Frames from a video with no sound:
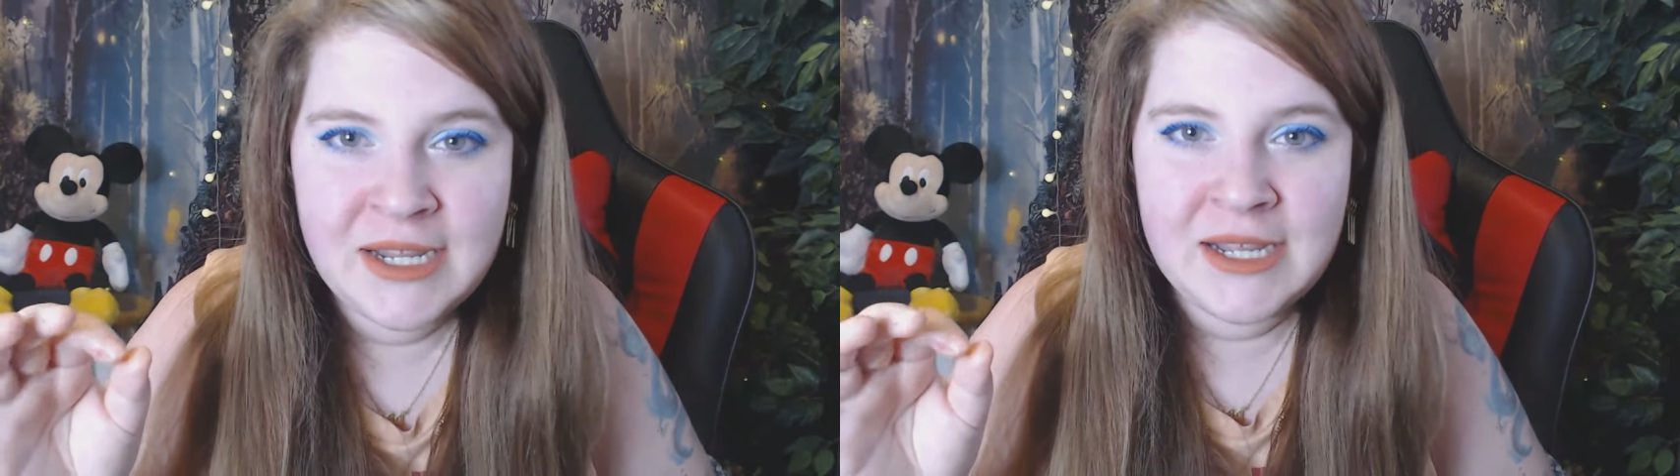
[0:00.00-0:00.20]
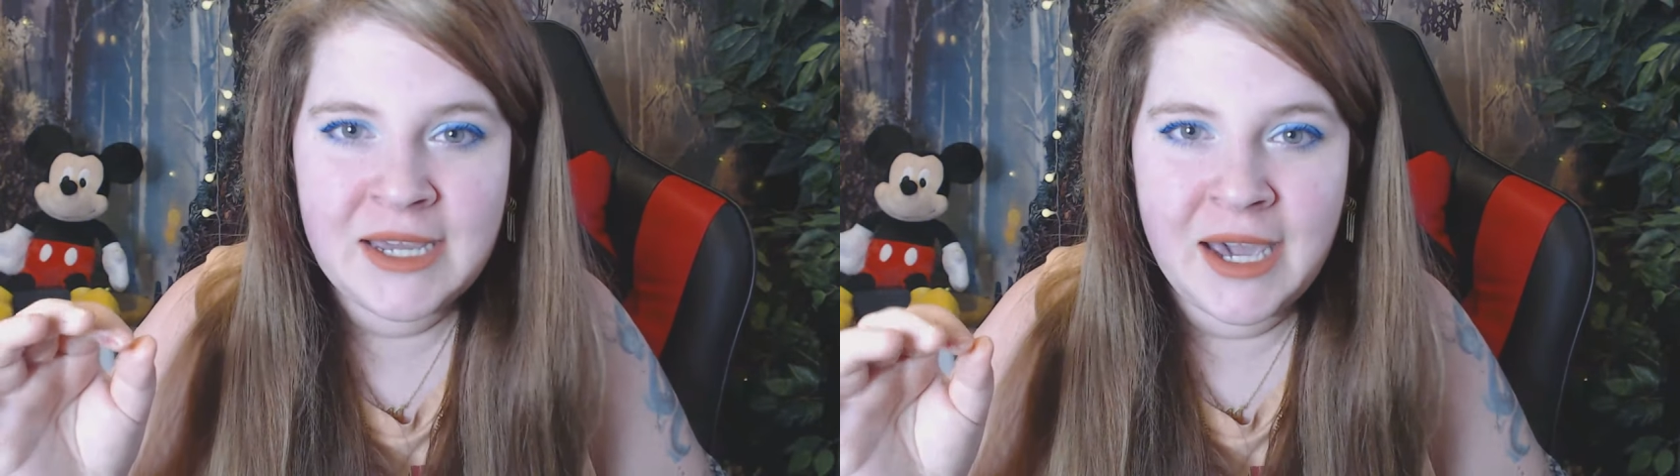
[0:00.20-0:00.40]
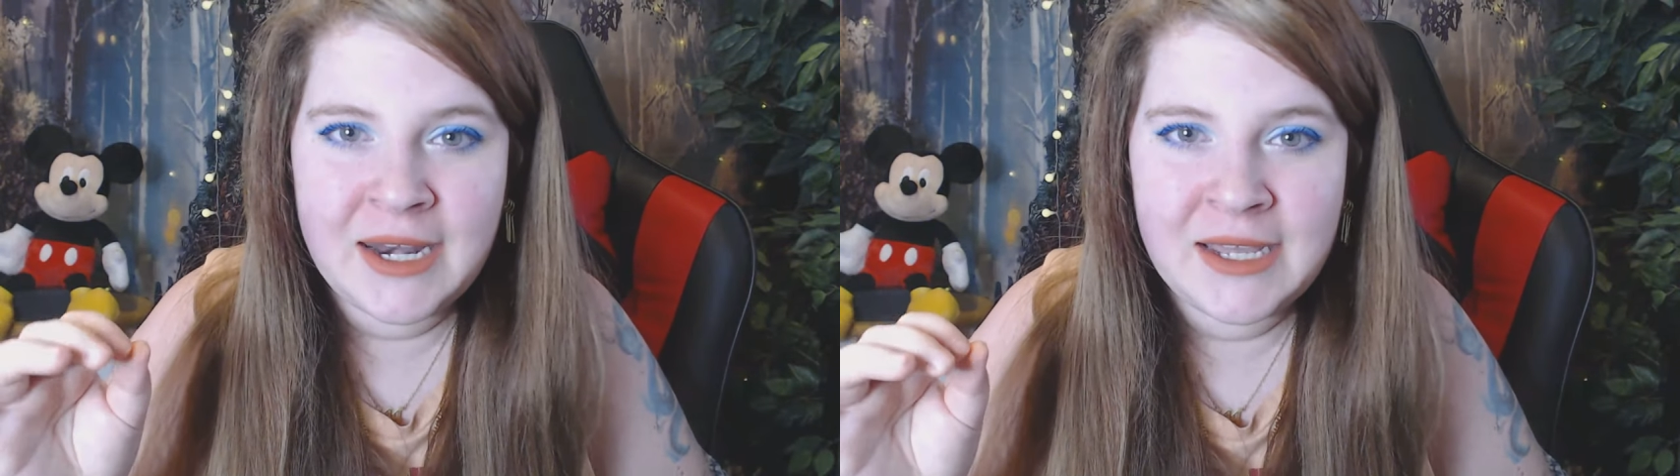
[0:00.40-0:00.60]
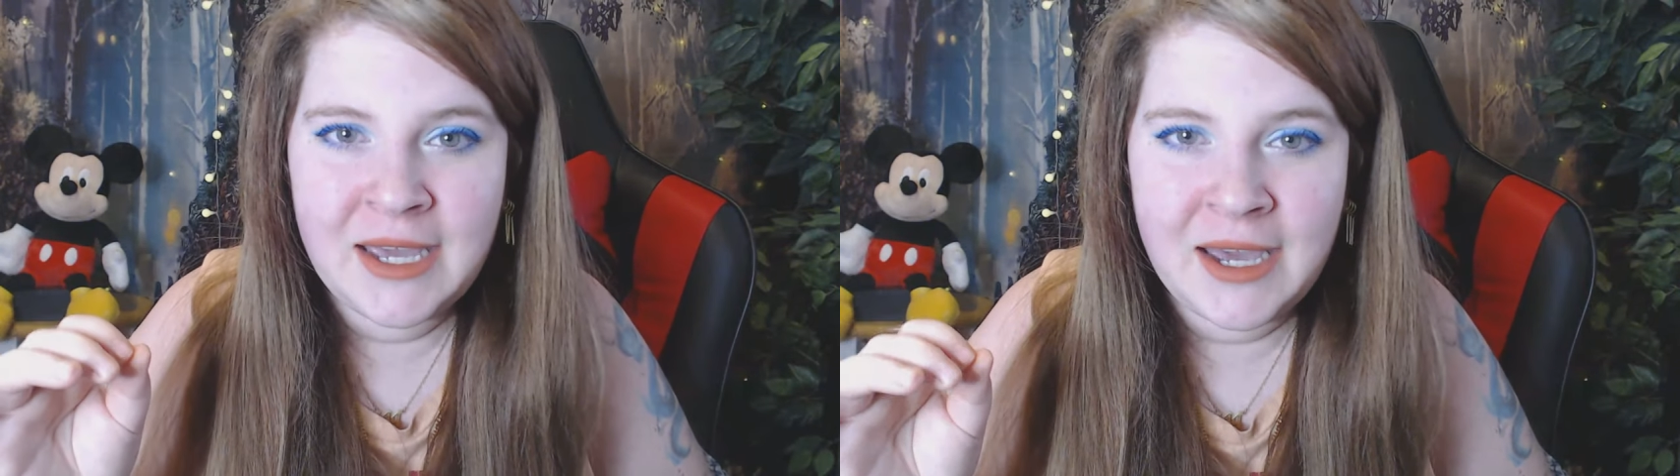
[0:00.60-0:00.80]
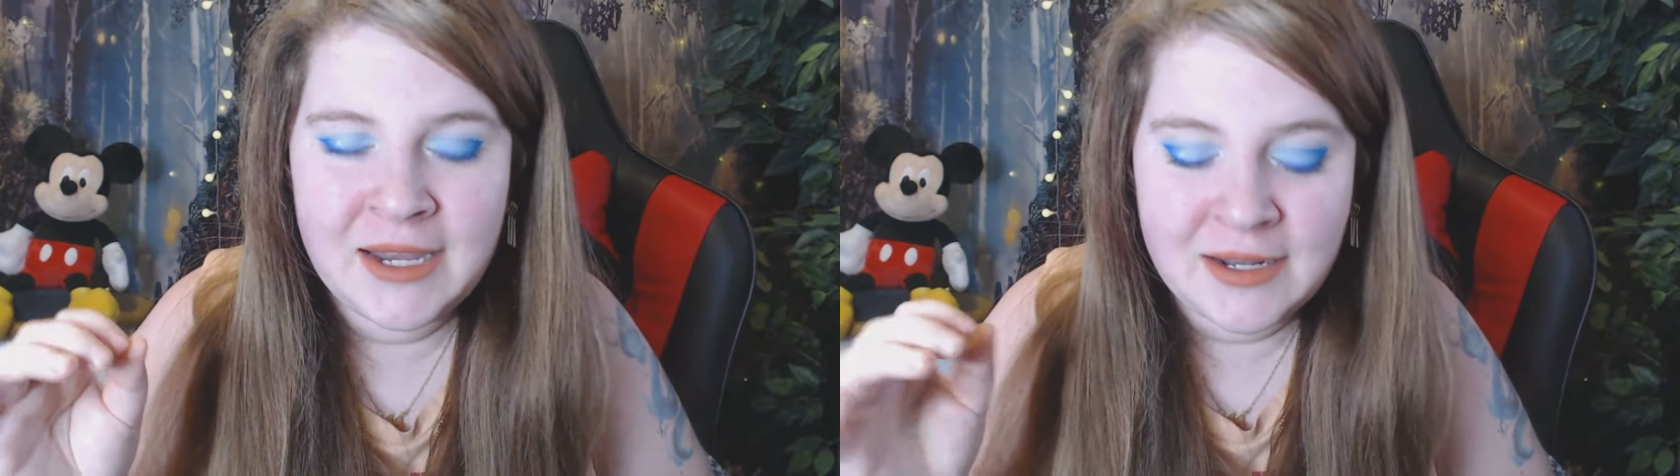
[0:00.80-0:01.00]
kind of
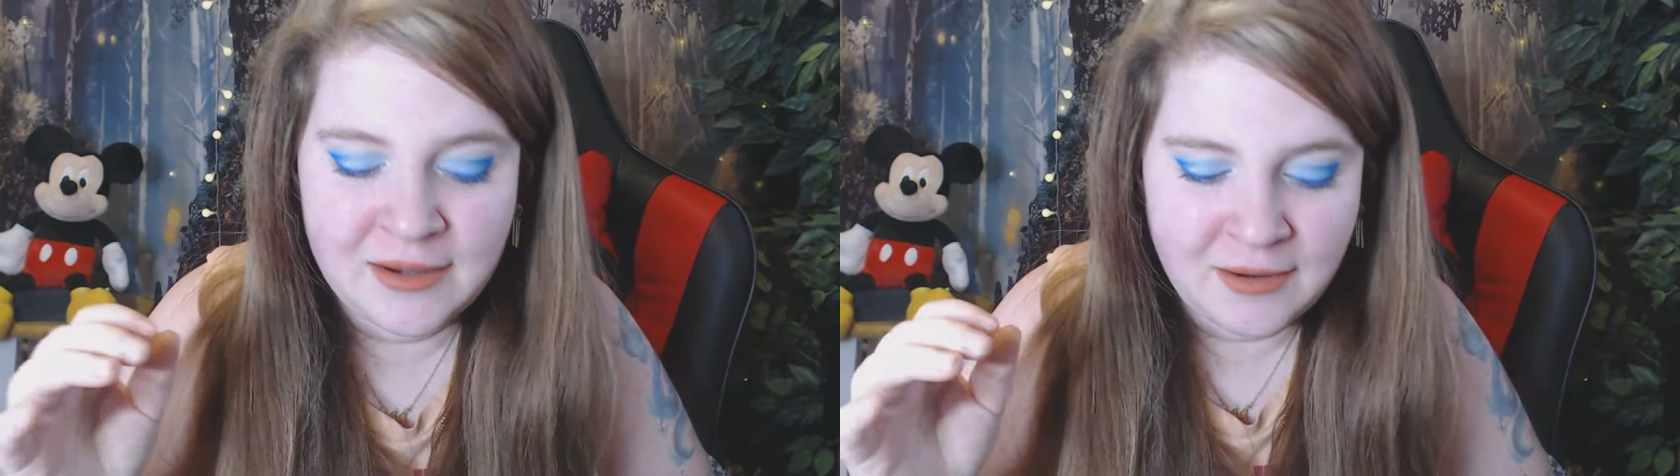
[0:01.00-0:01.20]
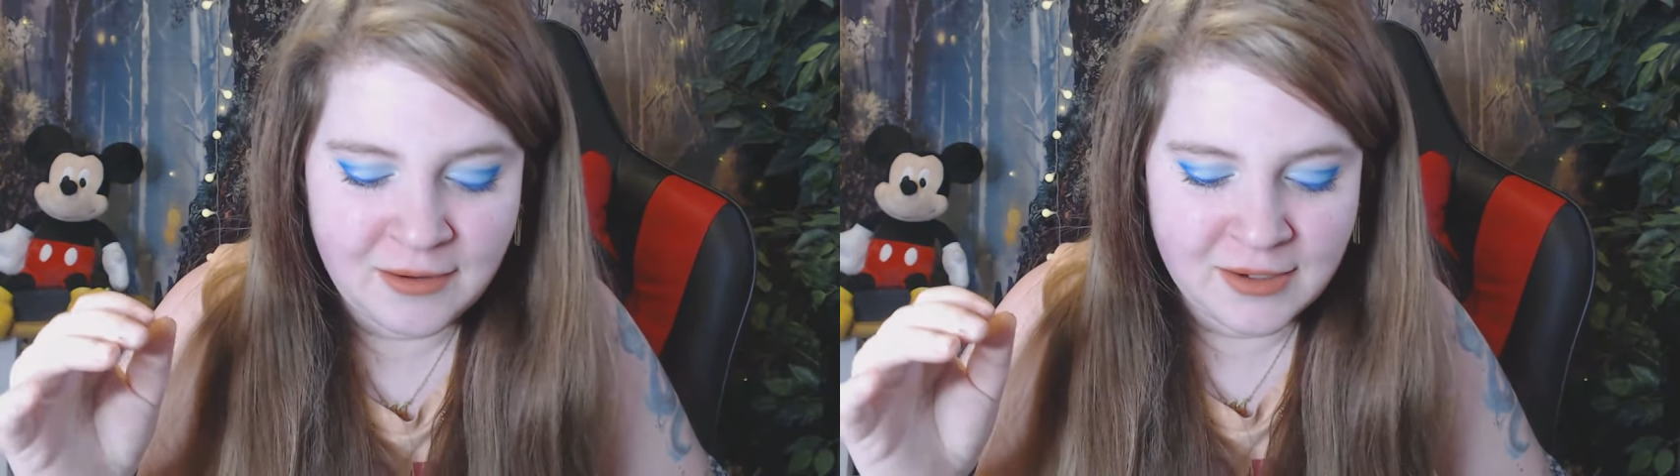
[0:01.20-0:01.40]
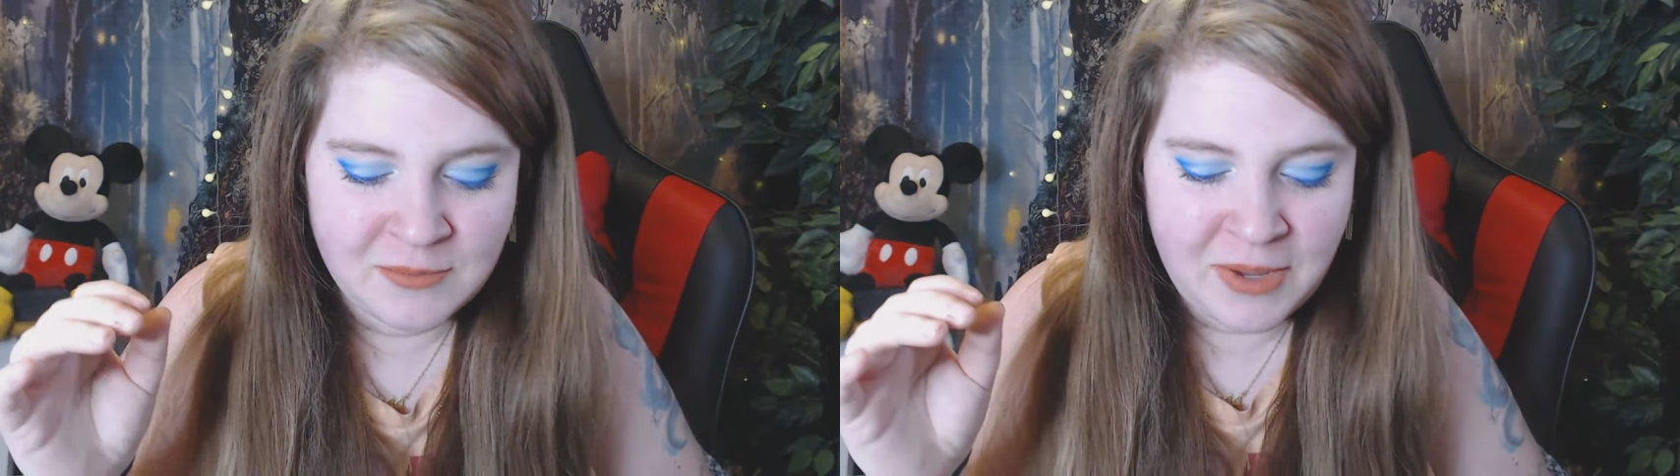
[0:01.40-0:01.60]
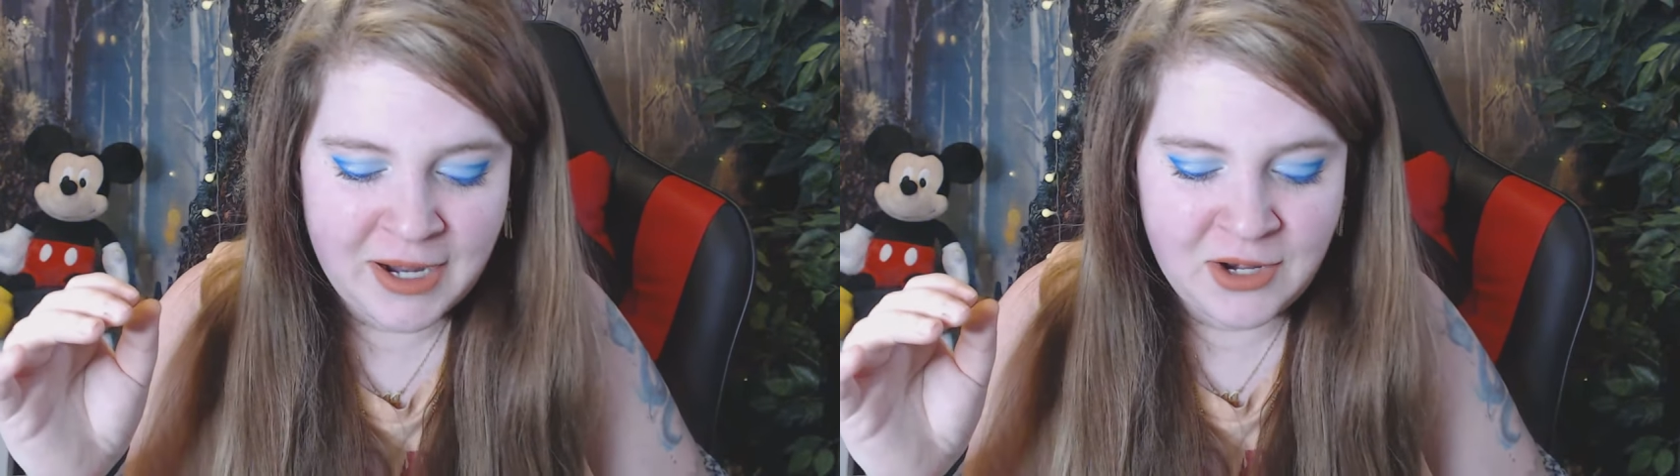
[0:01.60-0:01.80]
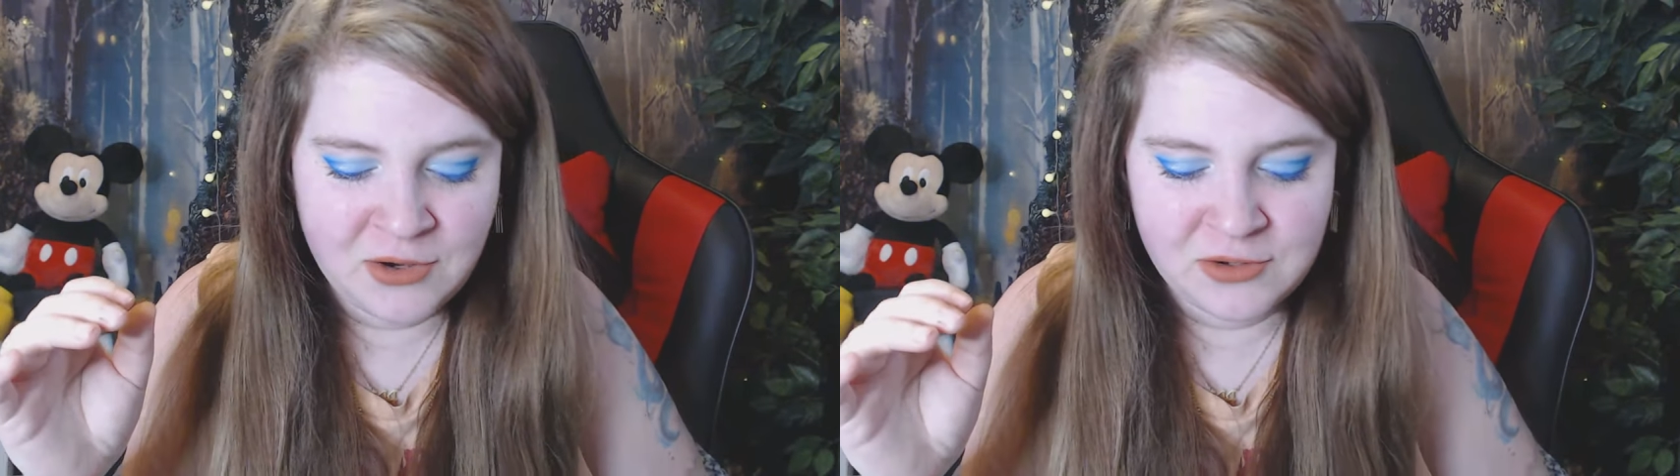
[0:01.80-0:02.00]
got on my
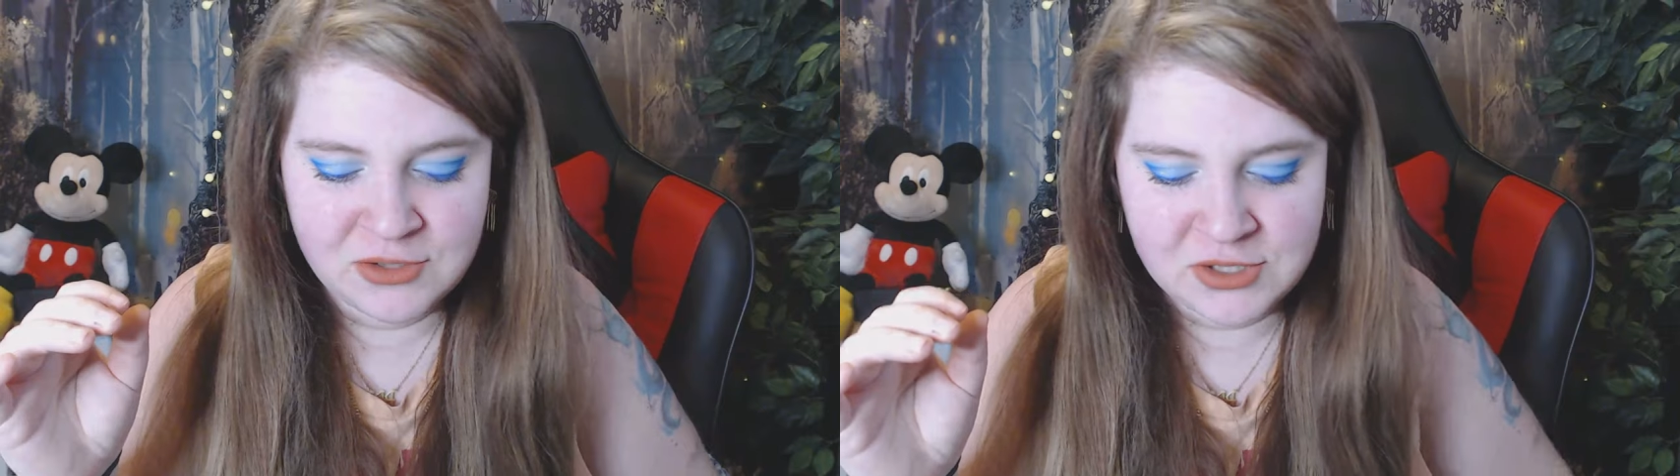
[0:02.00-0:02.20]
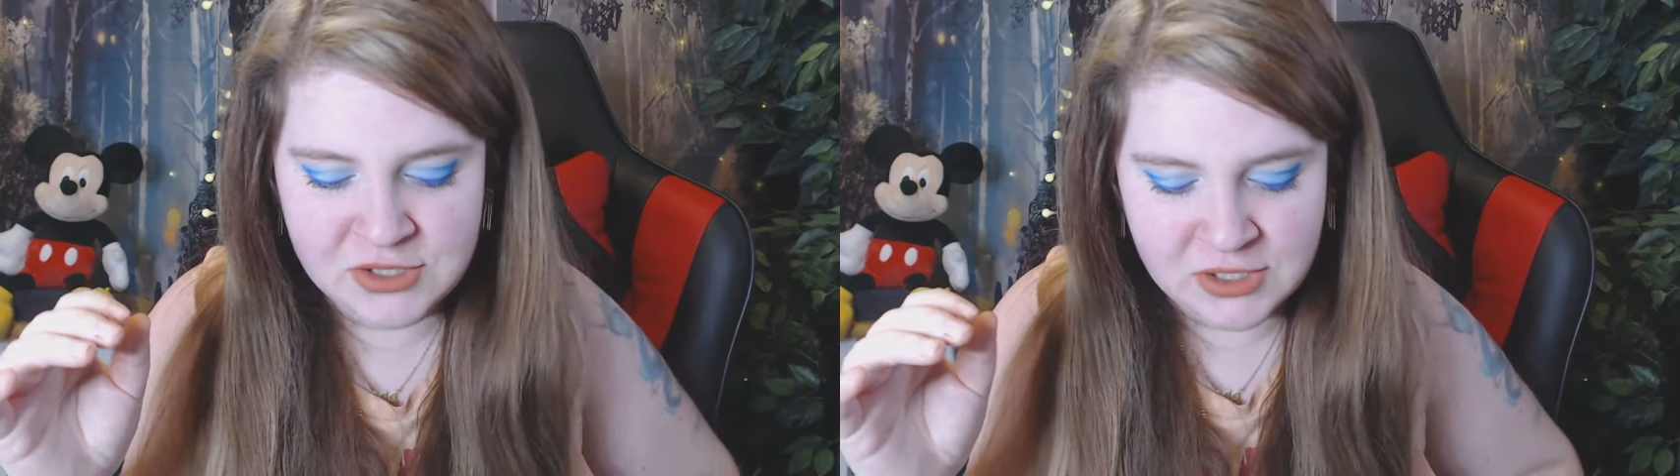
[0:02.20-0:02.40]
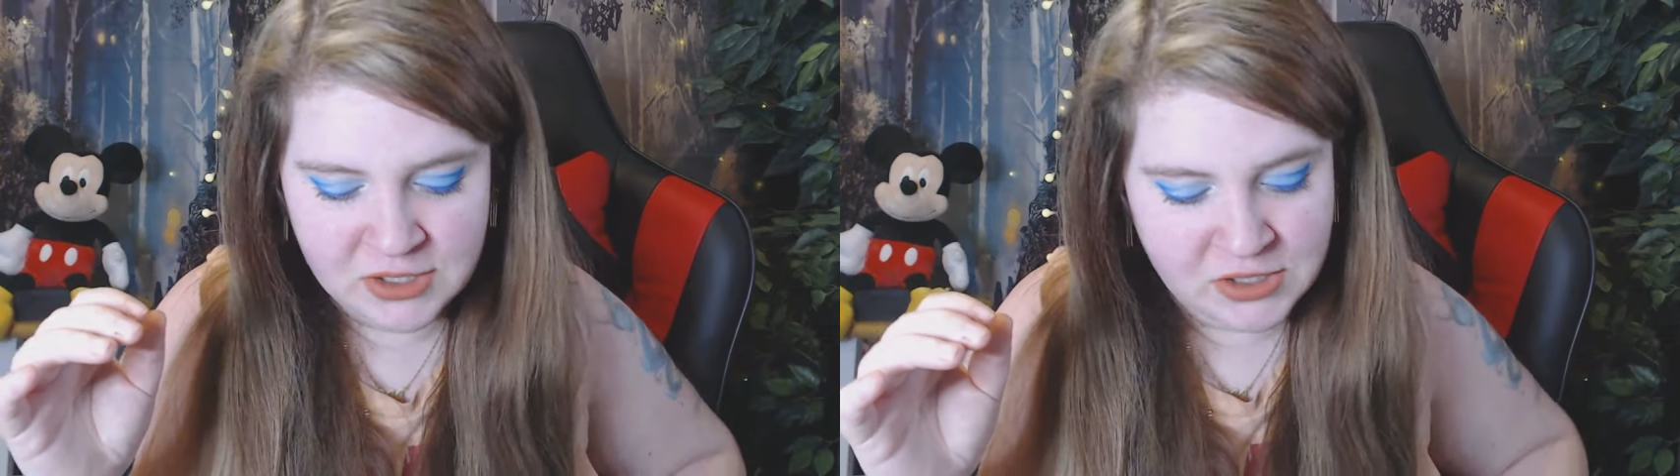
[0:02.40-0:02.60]
notes.